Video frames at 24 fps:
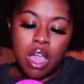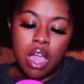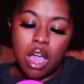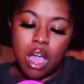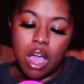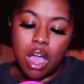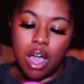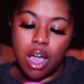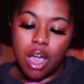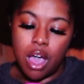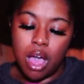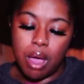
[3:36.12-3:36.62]

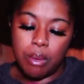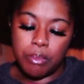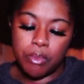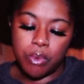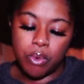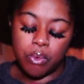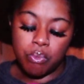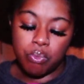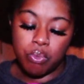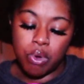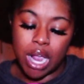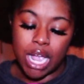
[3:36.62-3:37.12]

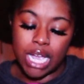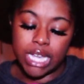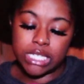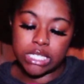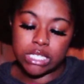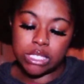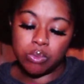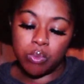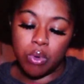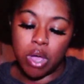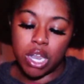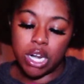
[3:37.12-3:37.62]

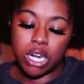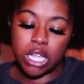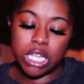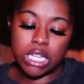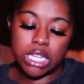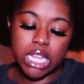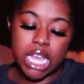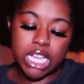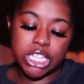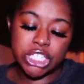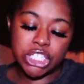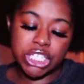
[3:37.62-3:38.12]
Rice Water
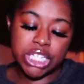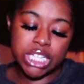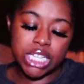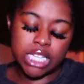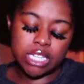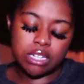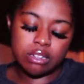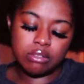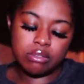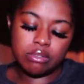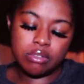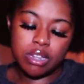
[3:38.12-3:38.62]

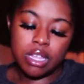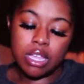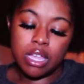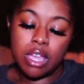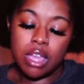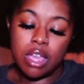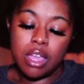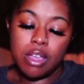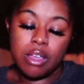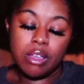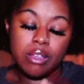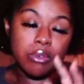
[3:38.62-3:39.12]
Collection.
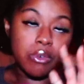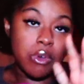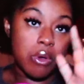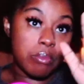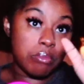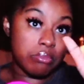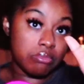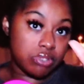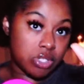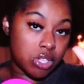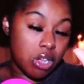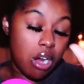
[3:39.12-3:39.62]

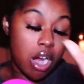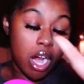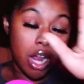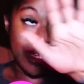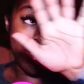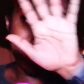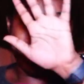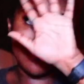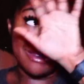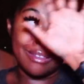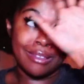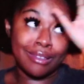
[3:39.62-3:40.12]
Well, sorry.
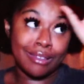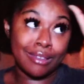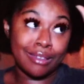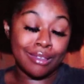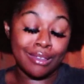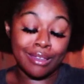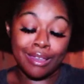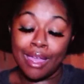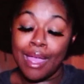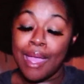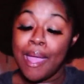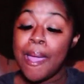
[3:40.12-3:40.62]

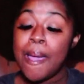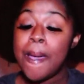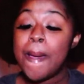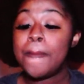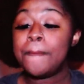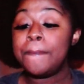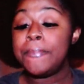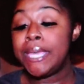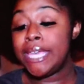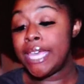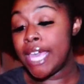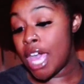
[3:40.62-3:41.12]

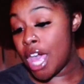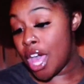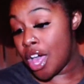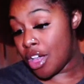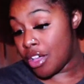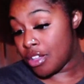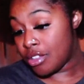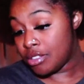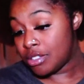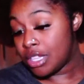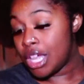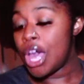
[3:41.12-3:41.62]

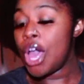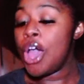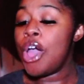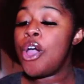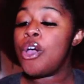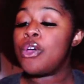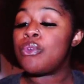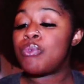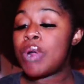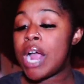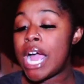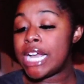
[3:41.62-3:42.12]
Mielle
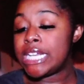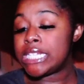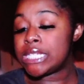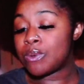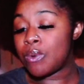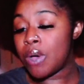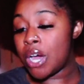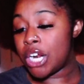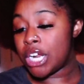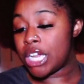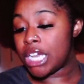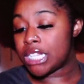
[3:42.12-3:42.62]
Rice
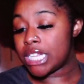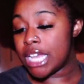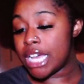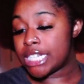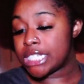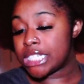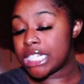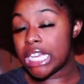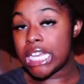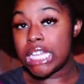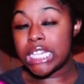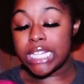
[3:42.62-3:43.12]
Water
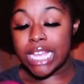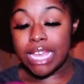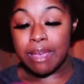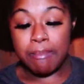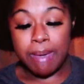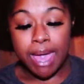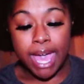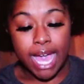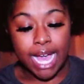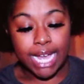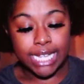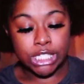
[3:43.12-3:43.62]
Collection Clay
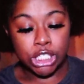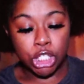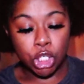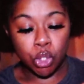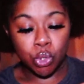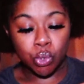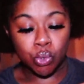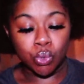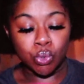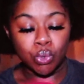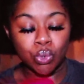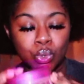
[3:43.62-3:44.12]
Mask.
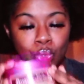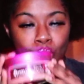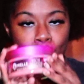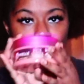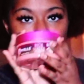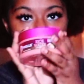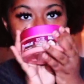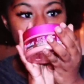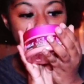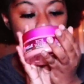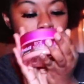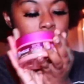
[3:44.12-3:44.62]
Ooh,